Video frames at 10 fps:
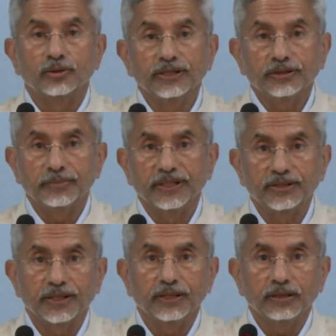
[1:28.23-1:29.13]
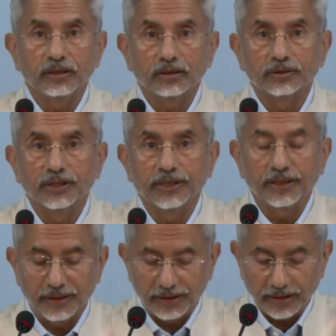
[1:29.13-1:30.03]
During the meeting,
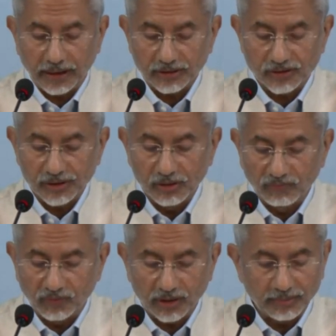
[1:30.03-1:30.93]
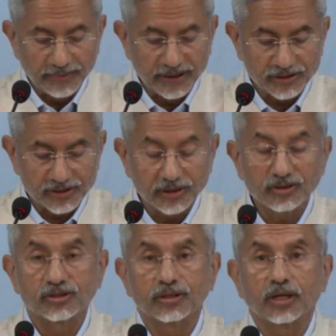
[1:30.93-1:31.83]
the SCO foreign
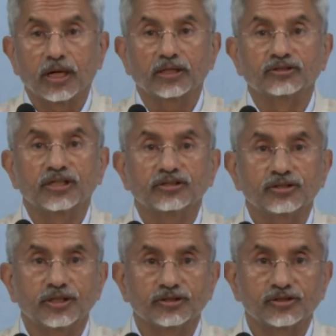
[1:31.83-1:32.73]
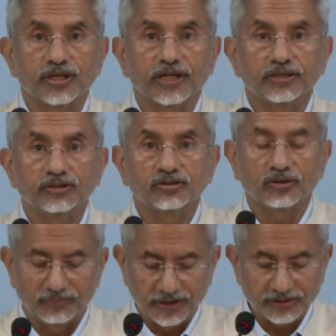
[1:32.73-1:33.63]
ministers assessed the
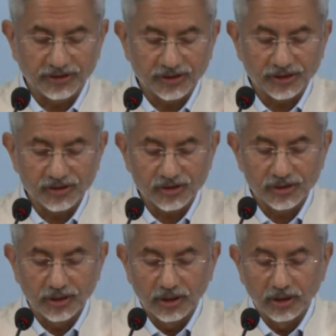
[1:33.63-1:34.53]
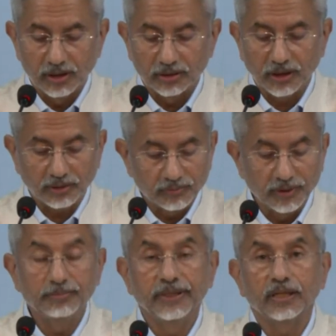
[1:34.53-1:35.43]
status of decisions that
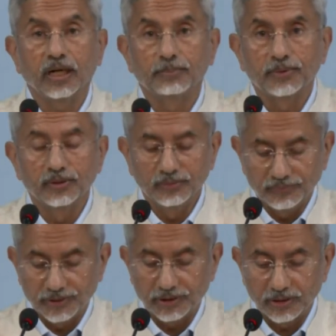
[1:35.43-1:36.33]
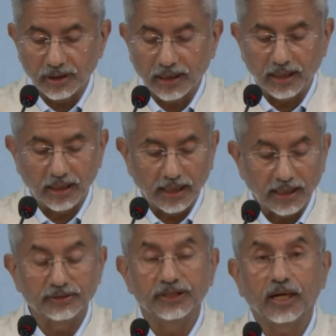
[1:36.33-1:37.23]
will be approved uh,
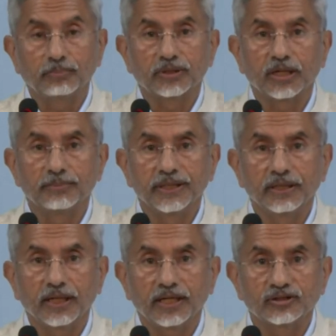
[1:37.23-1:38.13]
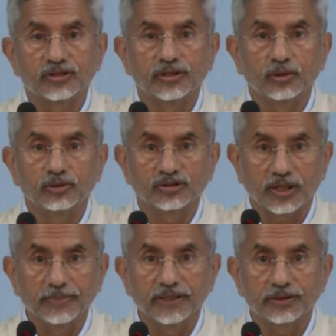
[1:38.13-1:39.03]
at the upcoming SCO
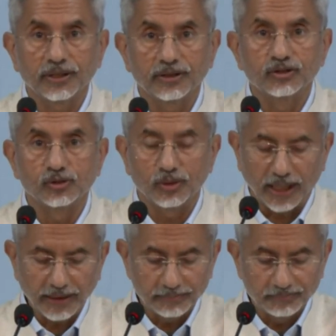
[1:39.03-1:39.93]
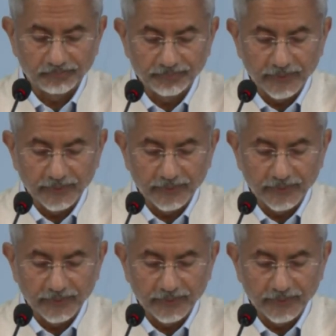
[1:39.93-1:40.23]
summit in July.